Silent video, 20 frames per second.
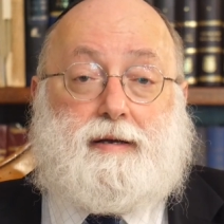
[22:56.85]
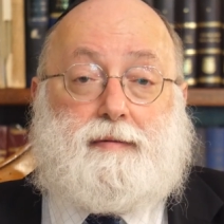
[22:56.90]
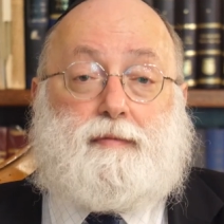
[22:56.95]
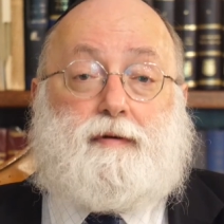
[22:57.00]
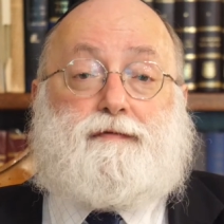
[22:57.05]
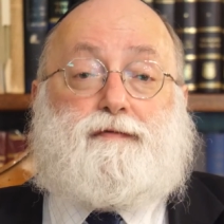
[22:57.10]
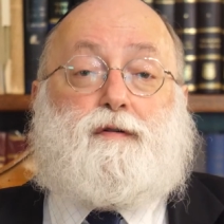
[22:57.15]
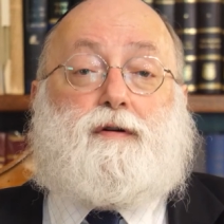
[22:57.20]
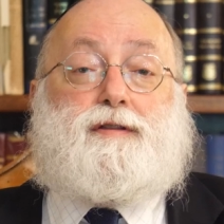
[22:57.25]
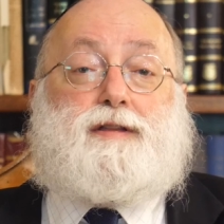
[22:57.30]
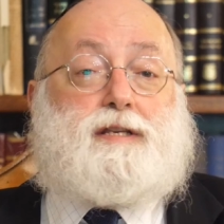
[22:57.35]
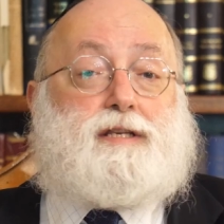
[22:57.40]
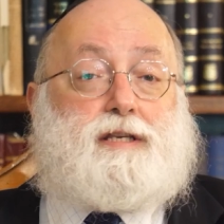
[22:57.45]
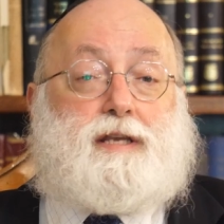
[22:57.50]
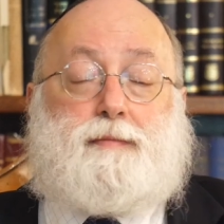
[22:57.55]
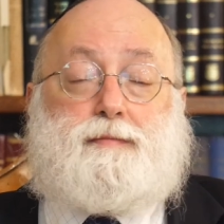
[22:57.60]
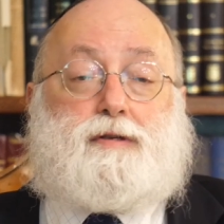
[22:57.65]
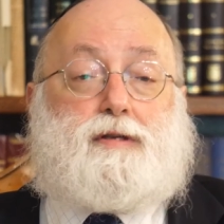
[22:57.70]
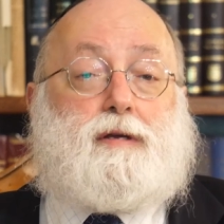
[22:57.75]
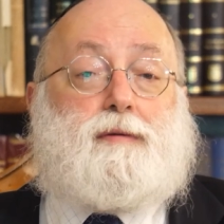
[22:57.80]
Before the
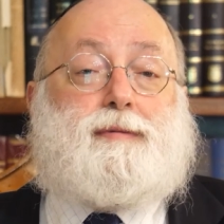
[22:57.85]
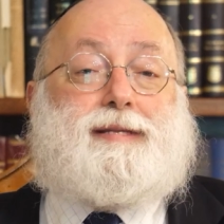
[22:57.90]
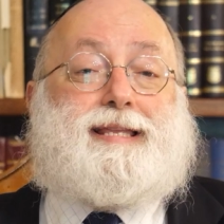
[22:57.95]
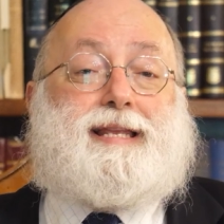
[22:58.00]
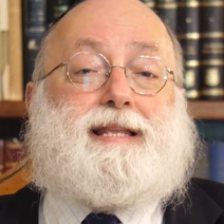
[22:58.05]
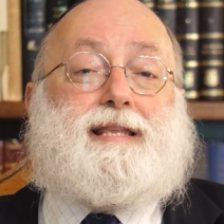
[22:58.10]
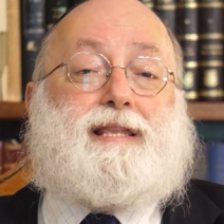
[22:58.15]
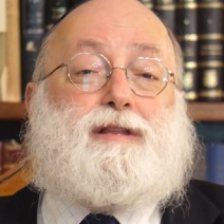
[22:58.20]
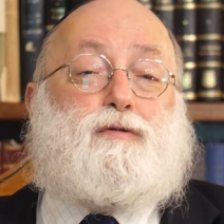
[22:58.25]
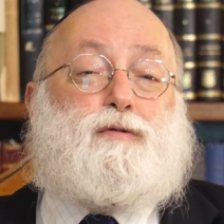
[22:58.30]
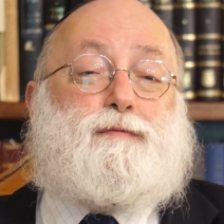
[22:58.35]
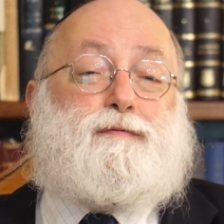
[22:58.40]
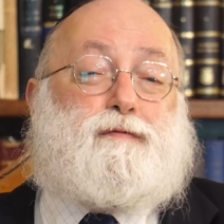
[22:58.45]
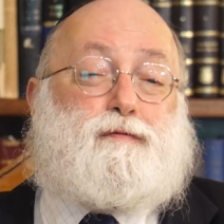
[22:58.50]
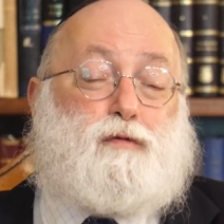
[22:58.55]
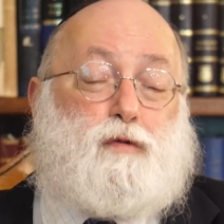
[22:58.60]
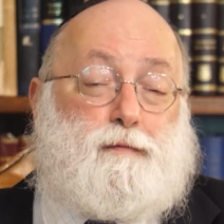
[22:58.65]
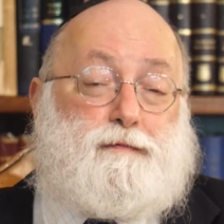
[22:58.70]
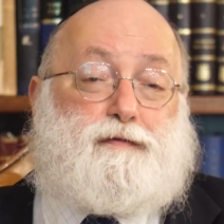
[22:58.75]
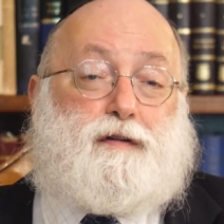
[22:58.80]
Tzimtzum, it didn't leave
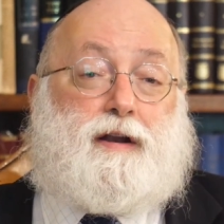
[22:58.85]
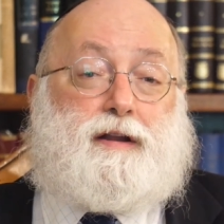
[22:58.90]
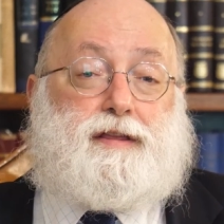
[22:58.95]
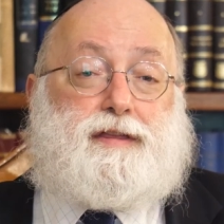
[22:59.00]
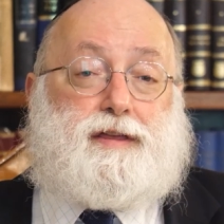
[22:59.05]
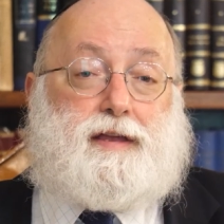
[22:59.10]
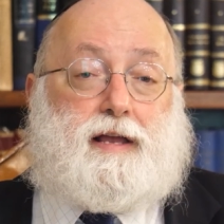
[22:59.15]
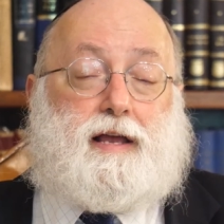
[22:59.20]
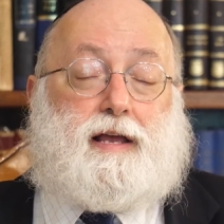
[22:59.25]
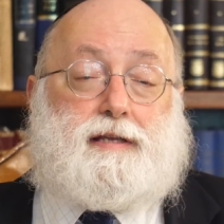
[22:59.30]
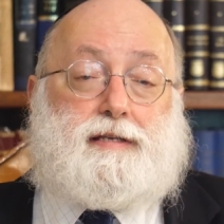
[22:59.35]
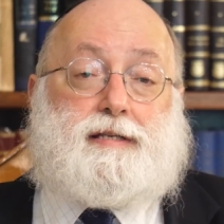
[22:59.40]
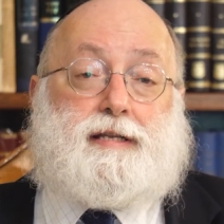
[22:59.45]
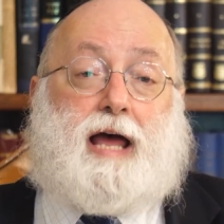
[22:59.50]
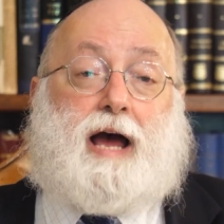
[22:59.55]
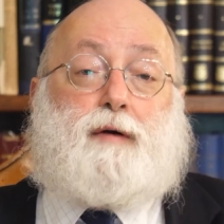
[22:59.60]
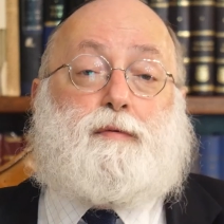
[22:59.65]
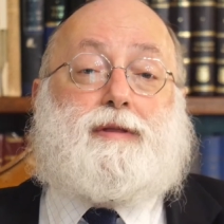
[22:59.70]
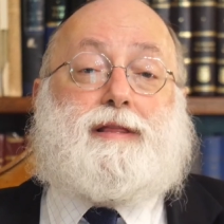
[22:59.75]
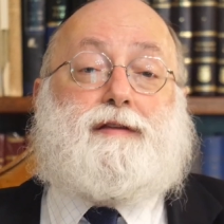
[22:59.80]
room for anything else.
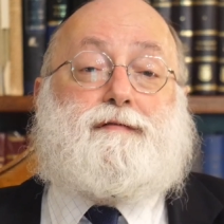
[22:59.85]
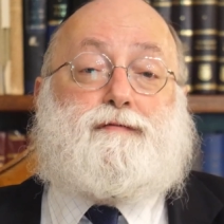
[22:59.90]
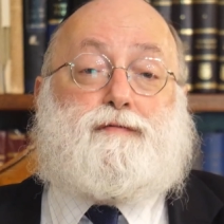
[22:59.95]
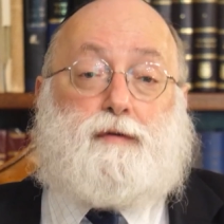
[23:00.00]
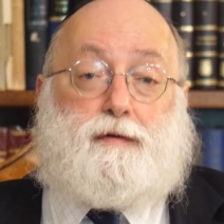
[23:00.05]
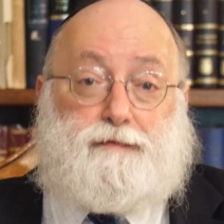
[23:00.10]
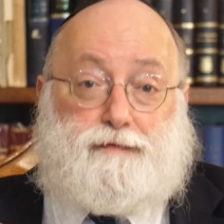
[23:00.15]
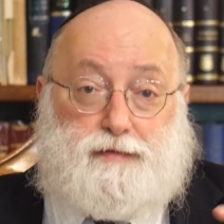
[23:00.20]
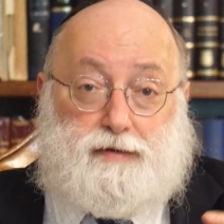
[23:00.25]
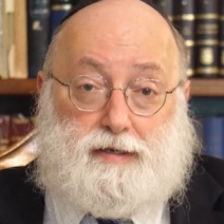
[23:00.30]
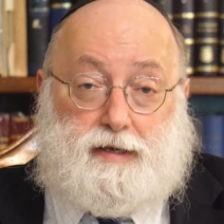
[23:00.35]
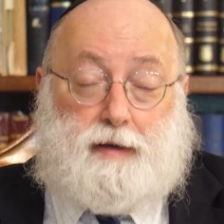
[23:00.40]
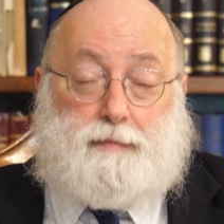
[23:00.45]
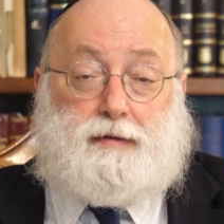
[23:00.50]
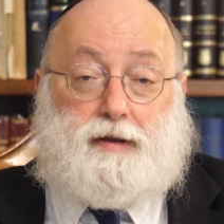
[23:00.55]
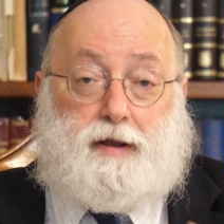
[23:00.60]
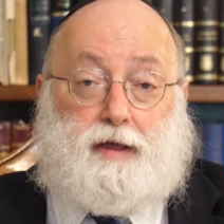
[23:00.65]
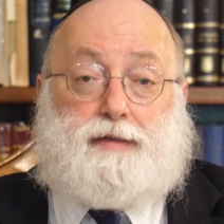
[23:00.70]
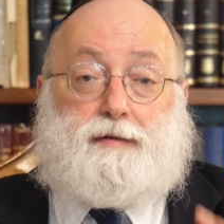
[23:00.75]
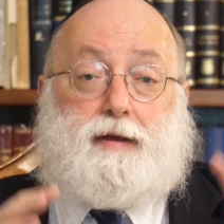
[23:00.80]
Now we leave room for some
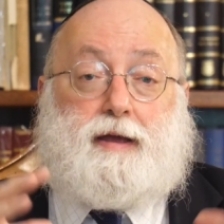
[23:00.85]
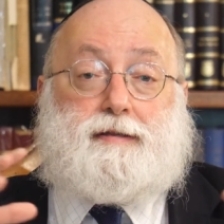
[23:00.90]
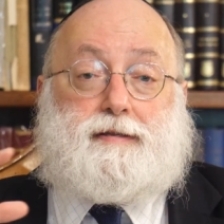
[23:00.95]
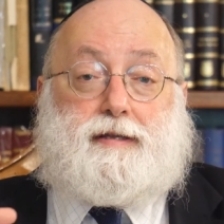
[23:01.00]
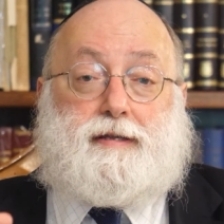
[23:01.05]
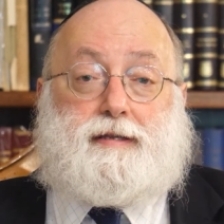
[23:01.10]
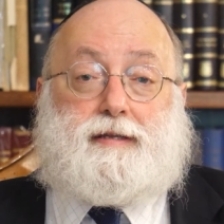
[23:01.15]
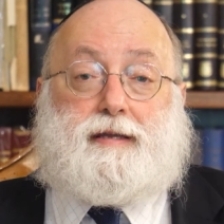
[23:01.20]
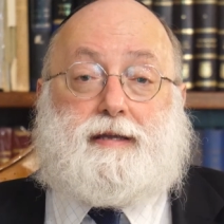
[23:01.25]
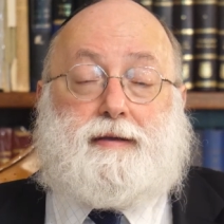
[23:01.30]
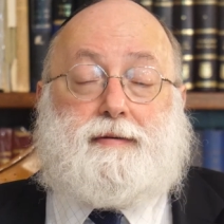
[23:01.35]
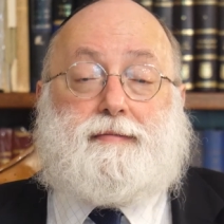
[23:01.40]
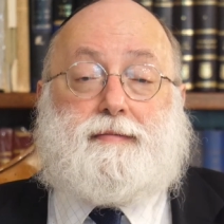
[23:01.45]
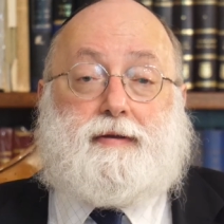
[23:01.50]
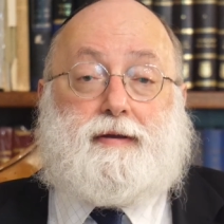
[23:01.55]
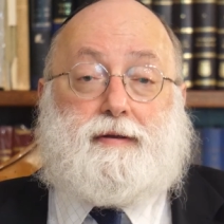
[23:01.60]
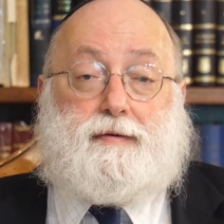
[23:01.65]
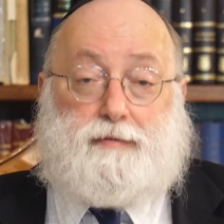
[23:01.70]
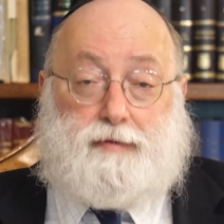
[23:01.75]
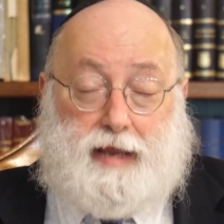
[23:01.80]
another entity,
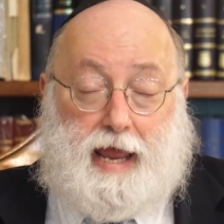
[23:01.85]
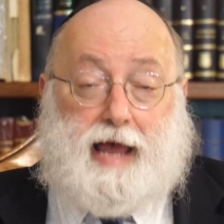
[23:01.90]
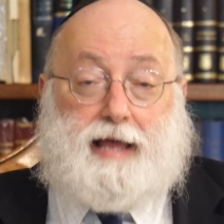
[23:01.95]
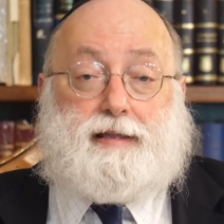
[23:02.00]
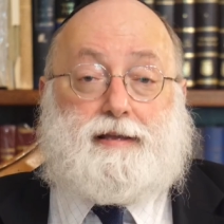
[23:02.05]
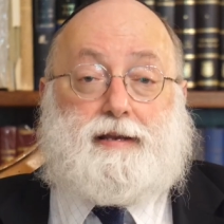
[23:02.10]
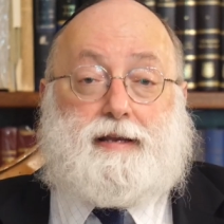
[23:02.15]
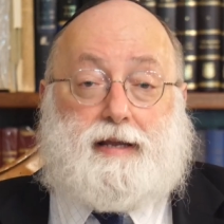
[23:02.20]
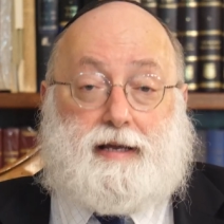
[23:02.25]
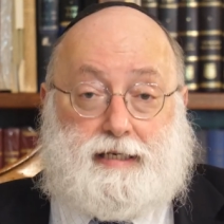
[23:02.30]
reality,